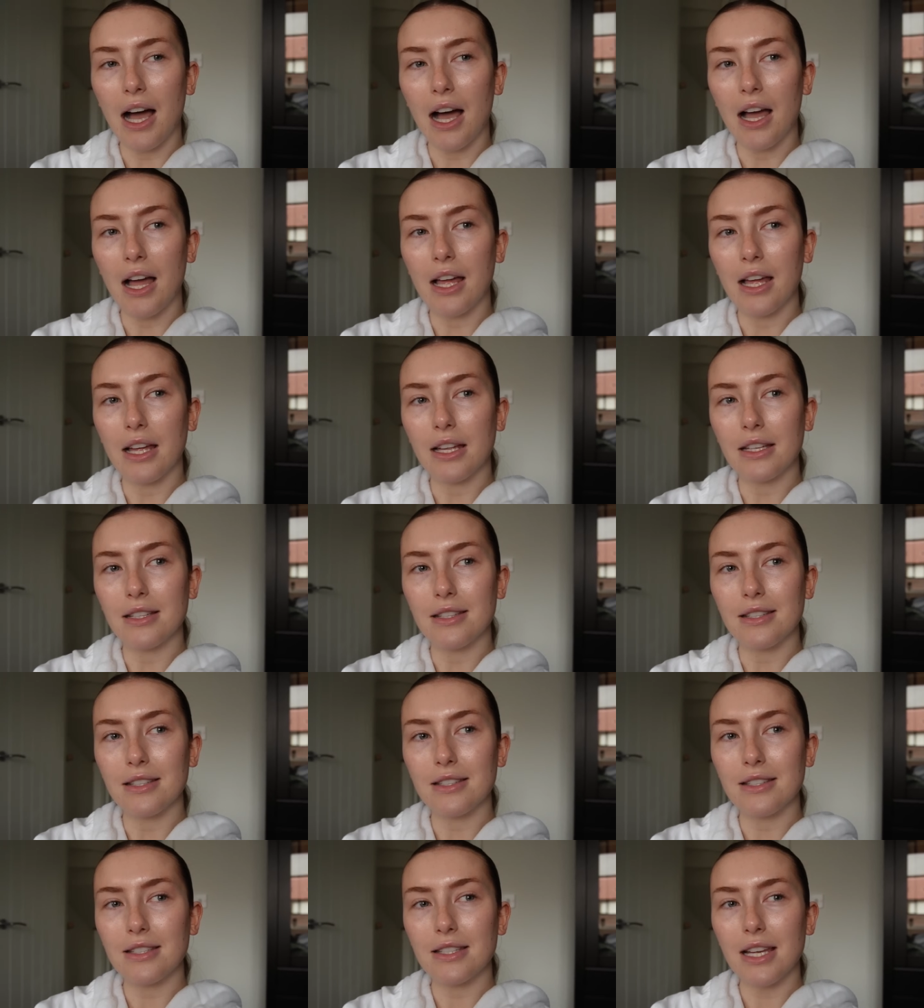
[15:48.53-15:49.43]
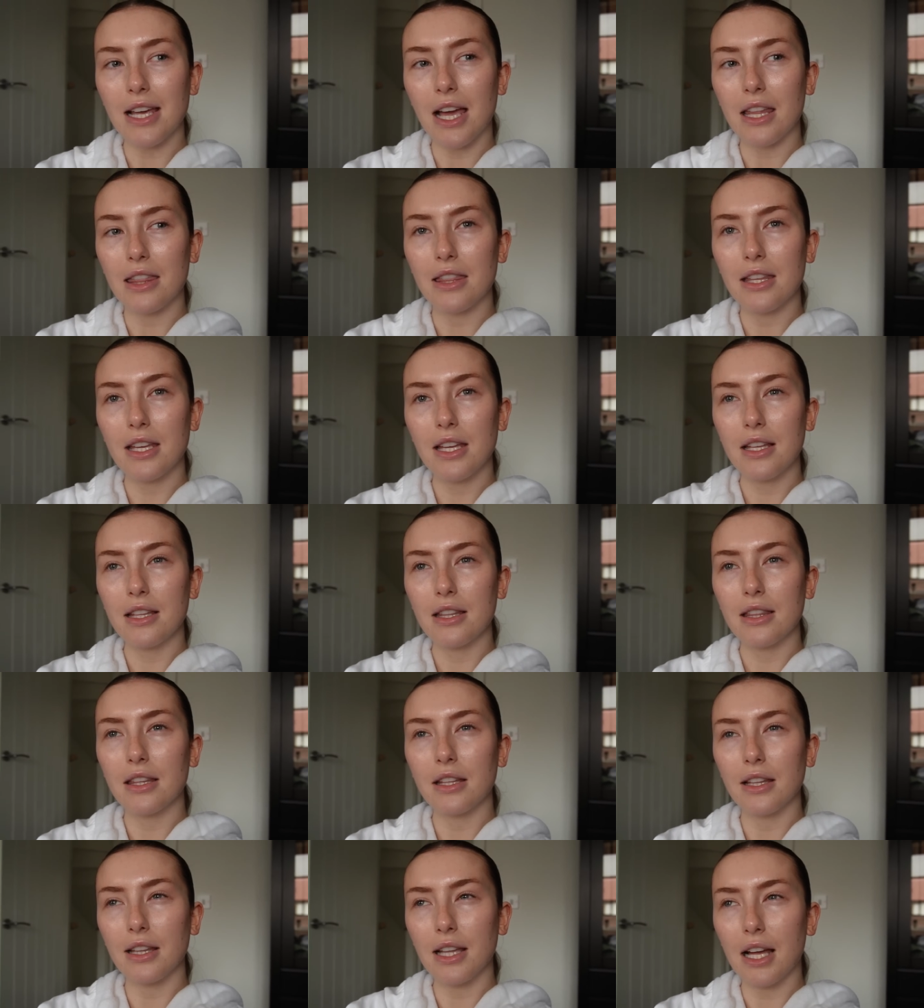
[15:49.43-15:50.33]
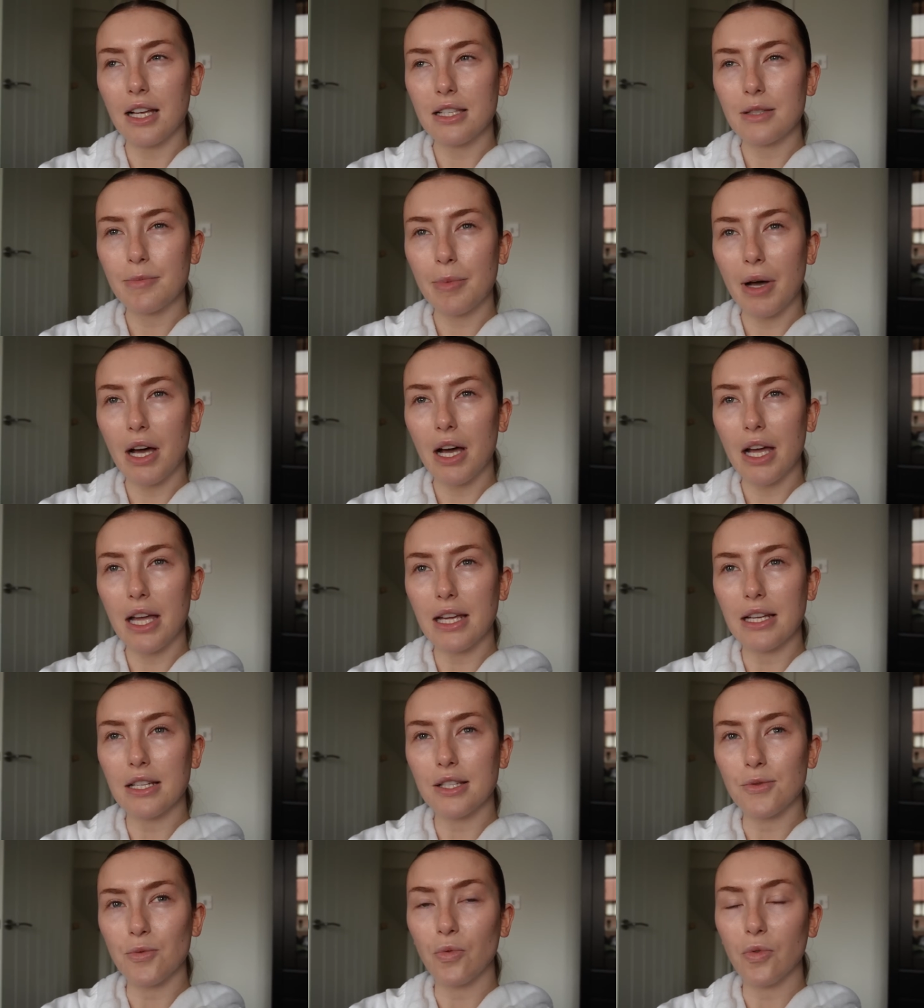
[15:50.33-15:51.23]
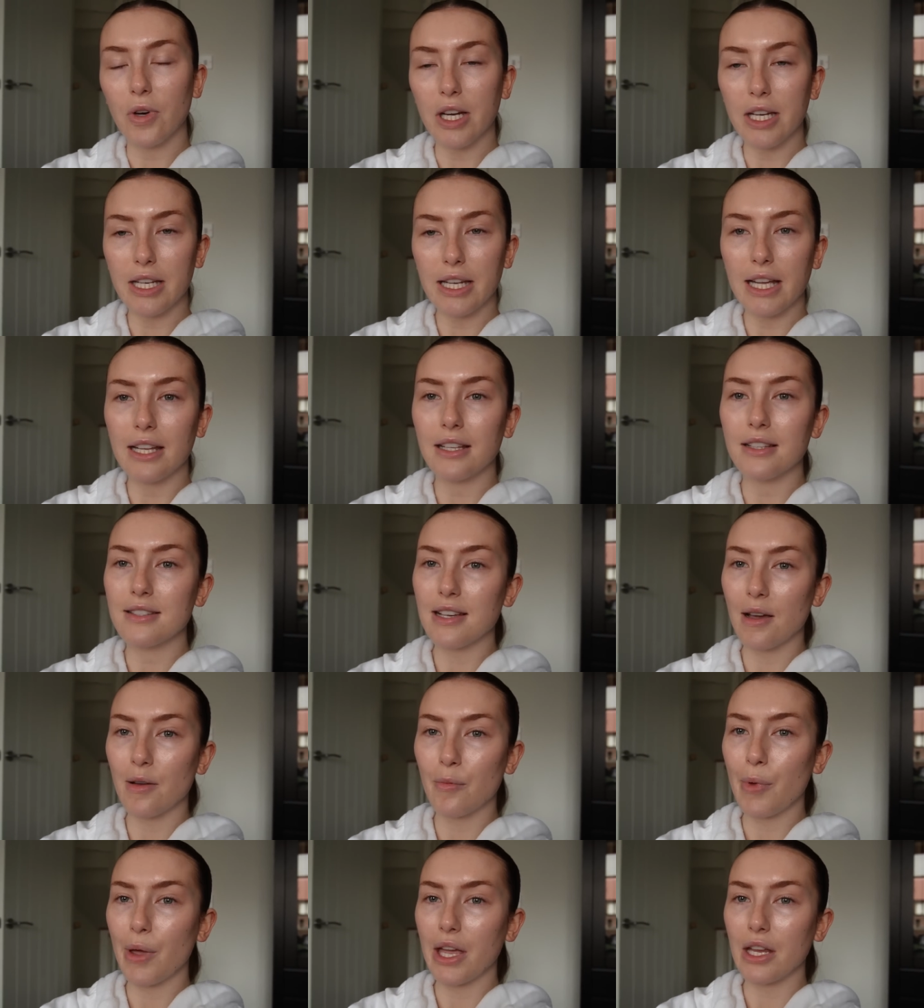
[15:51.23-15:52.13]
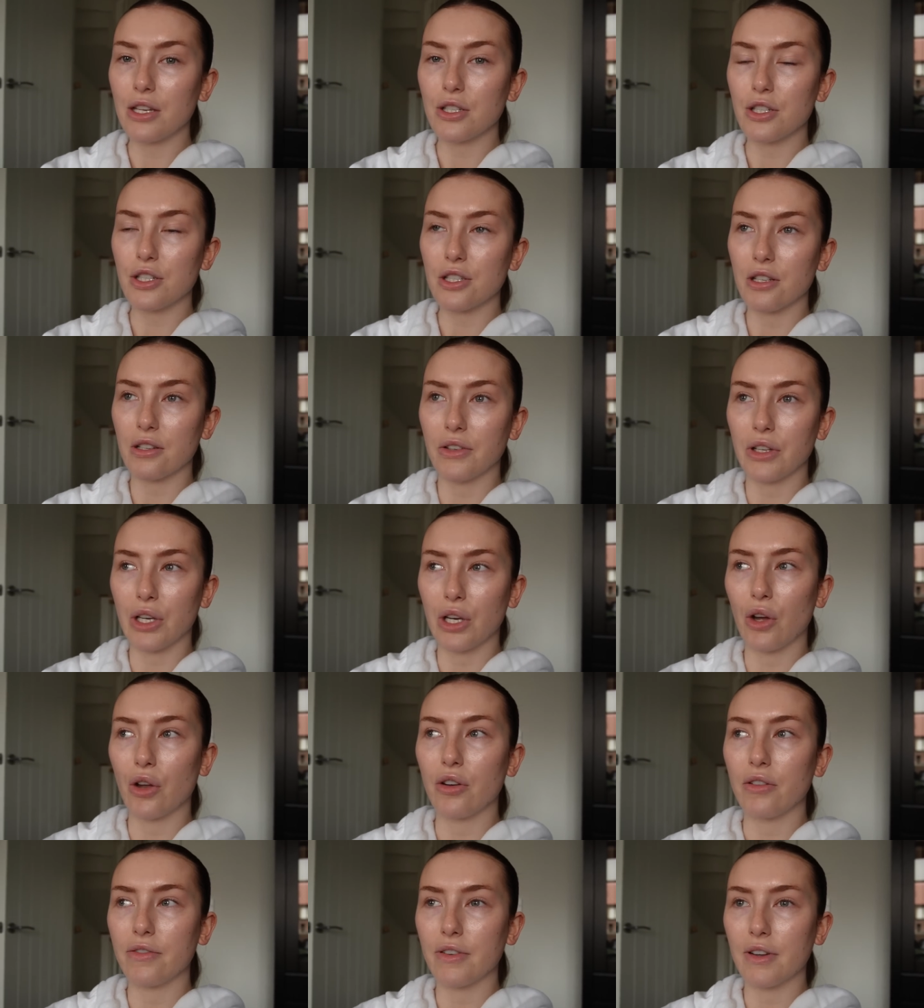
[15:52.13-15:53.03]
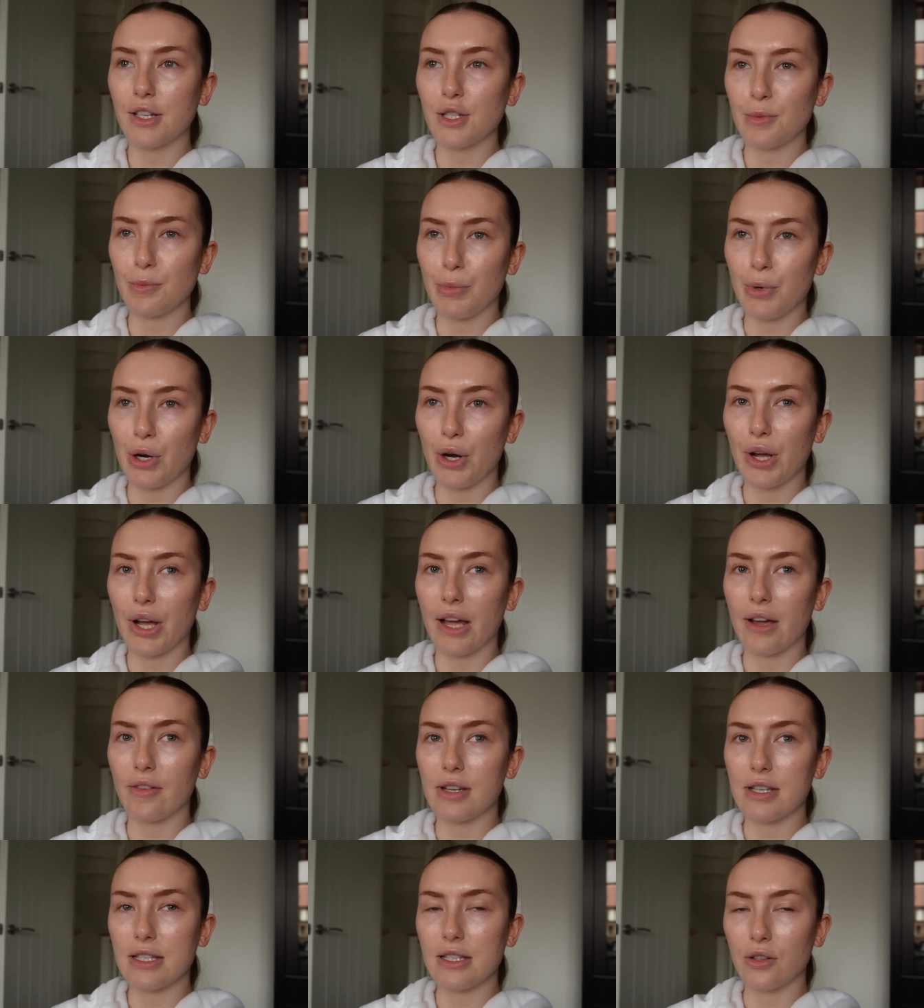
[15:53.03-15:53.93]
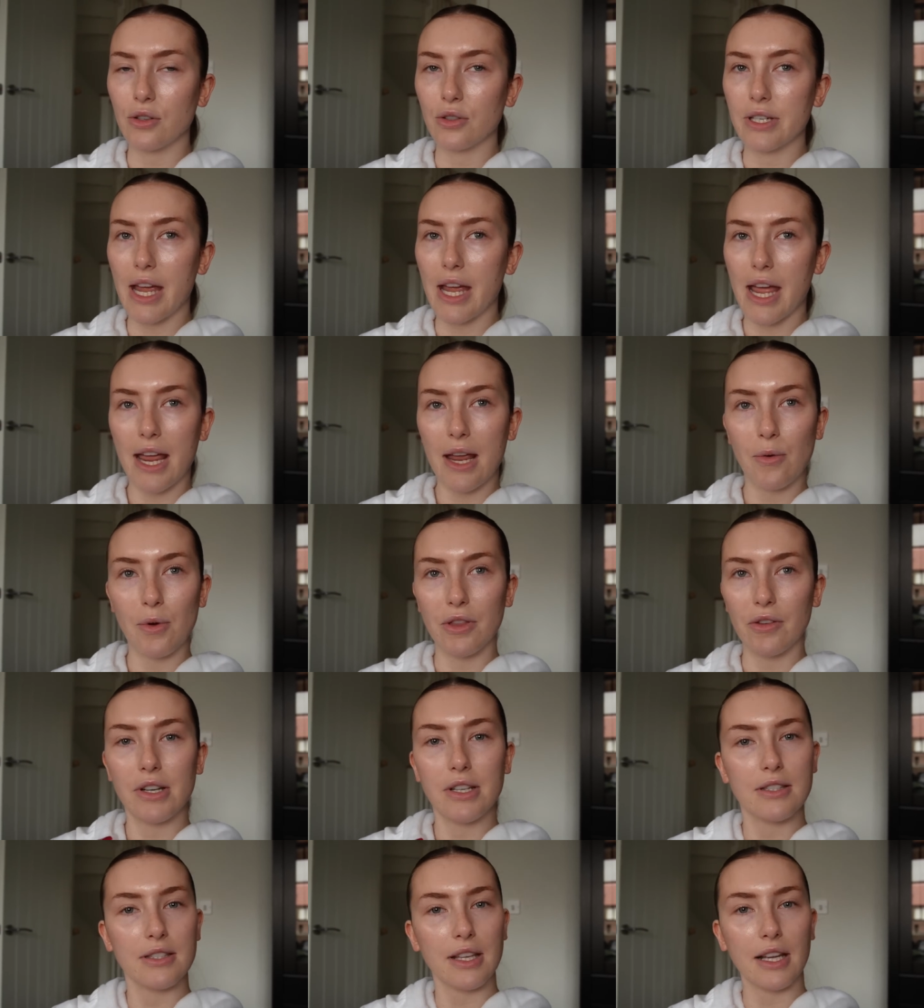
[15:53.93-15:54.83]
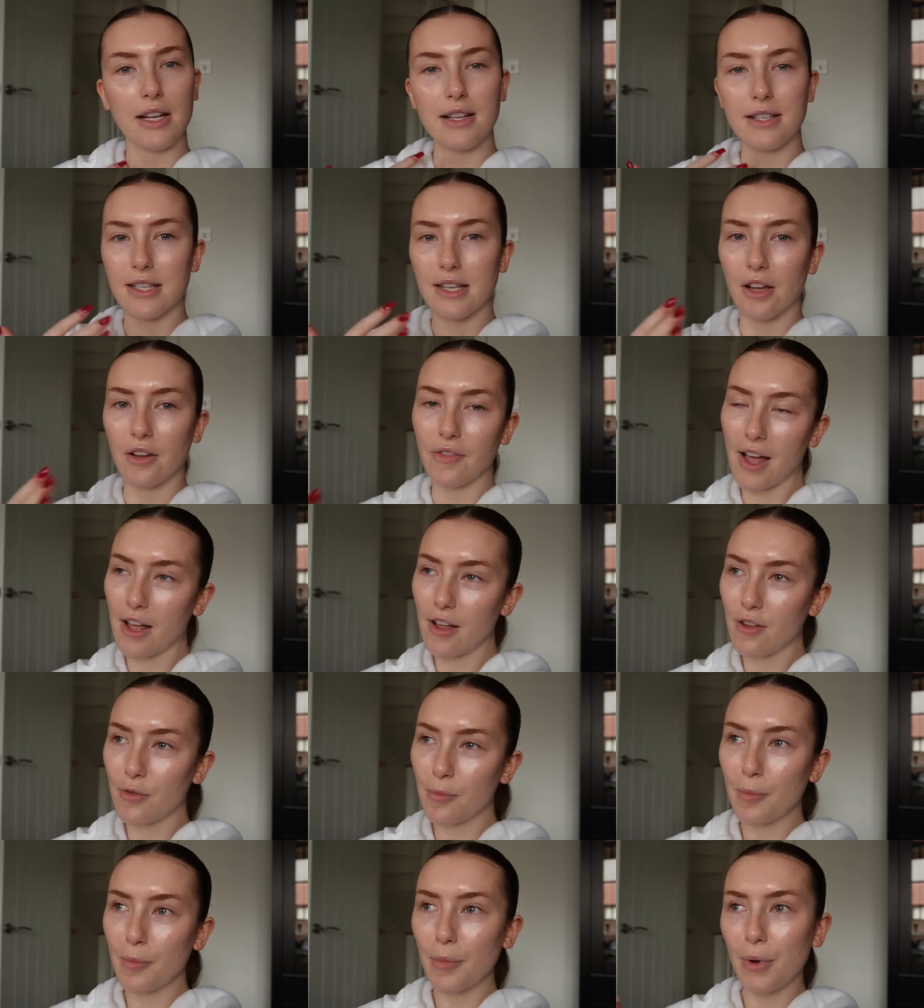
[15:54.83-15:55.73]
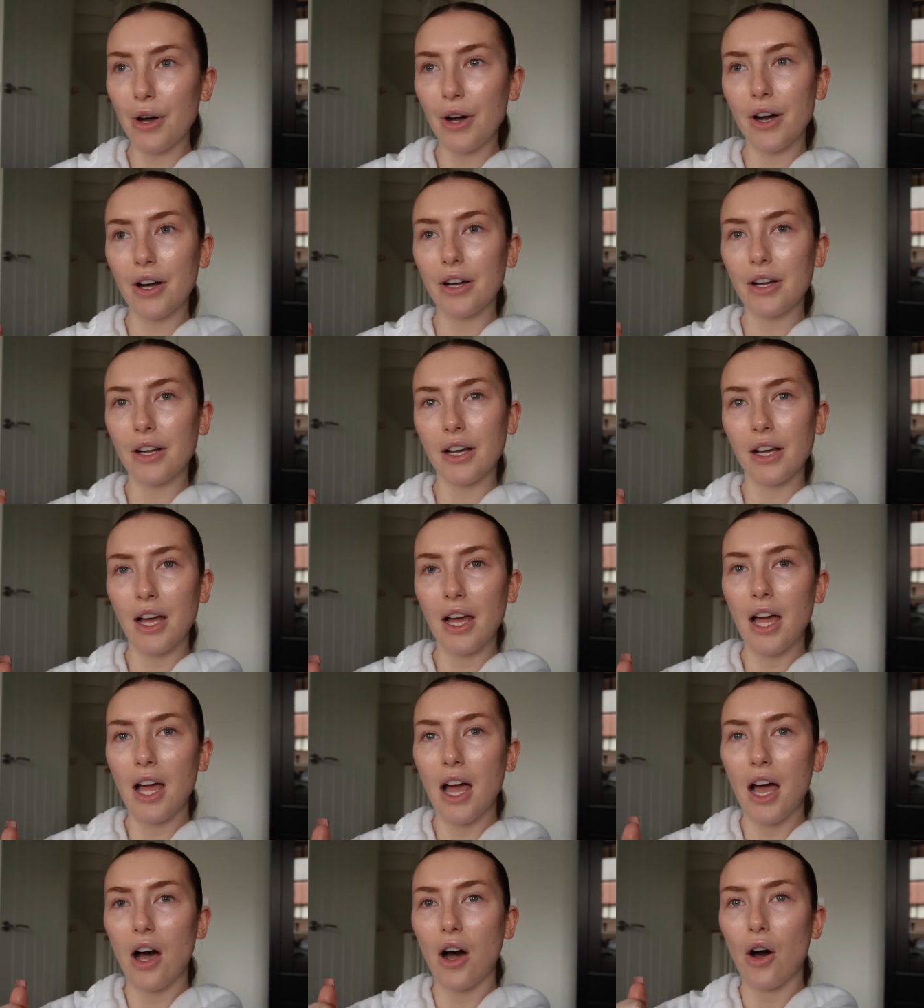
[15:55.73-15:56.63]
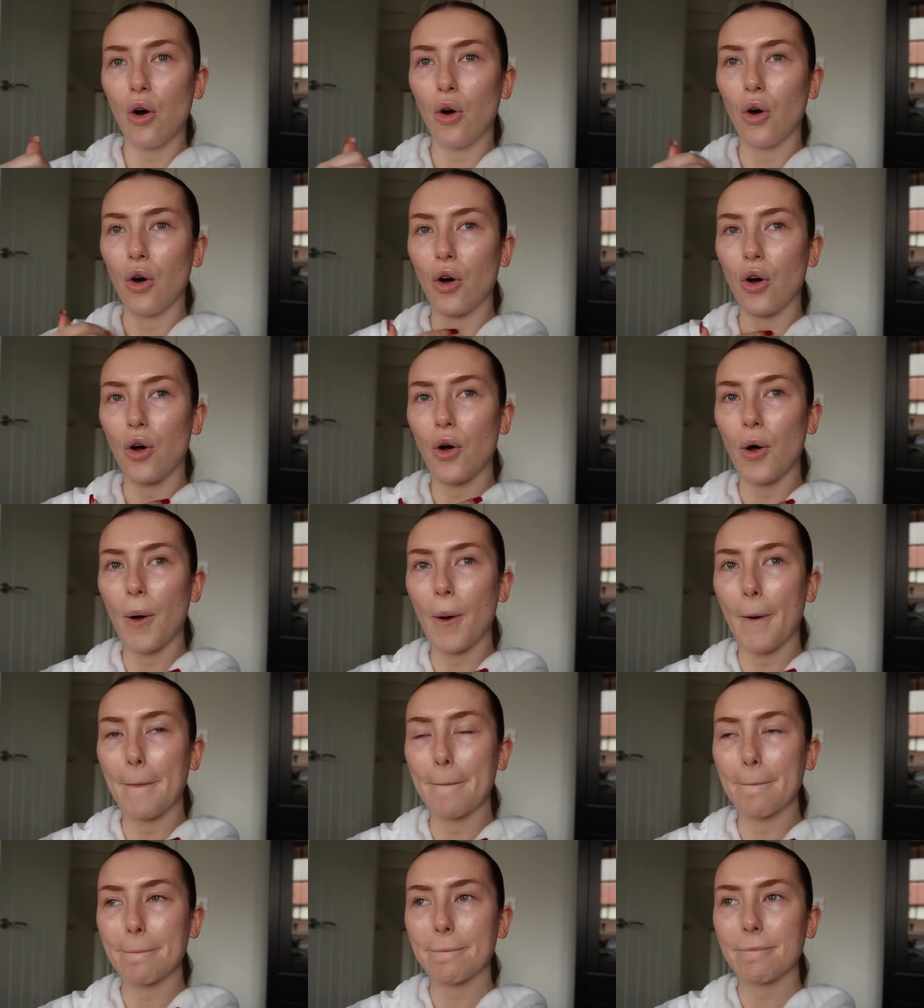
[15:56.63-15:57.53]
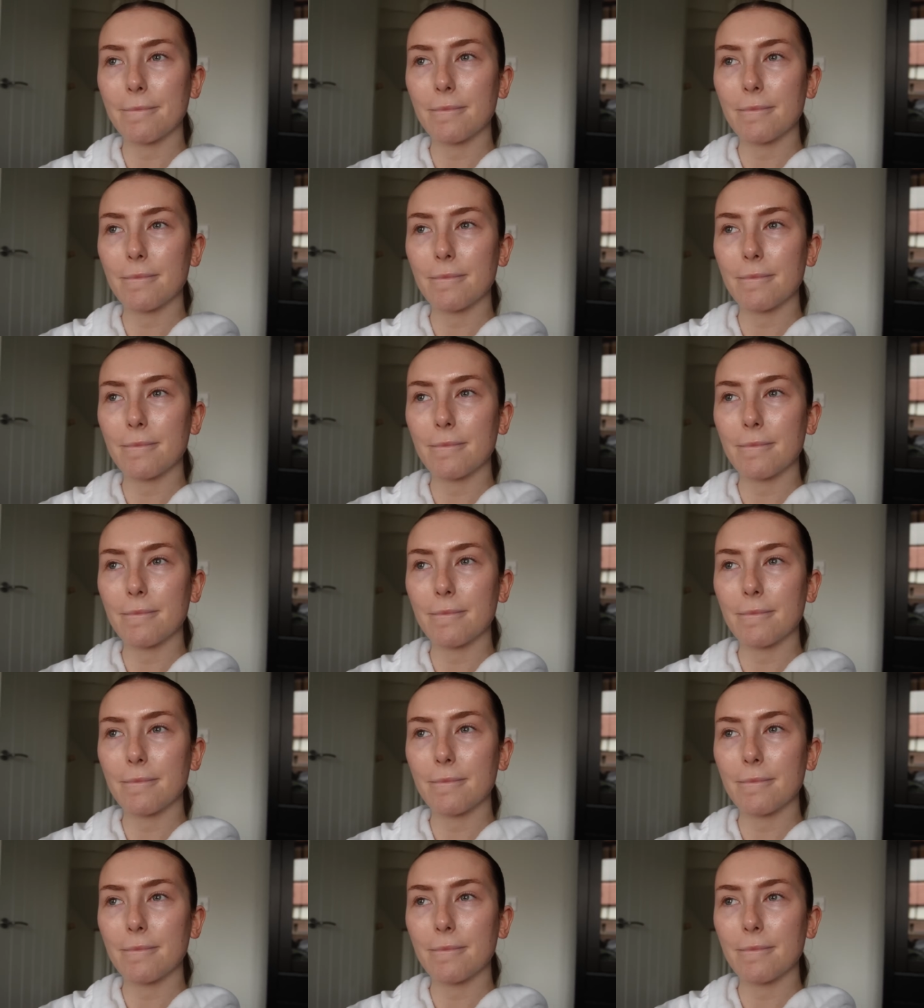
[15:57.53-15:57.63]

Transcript: And I think the last part is reading 10 pages of a non-fiction book every single day, whether it's like a self-help book or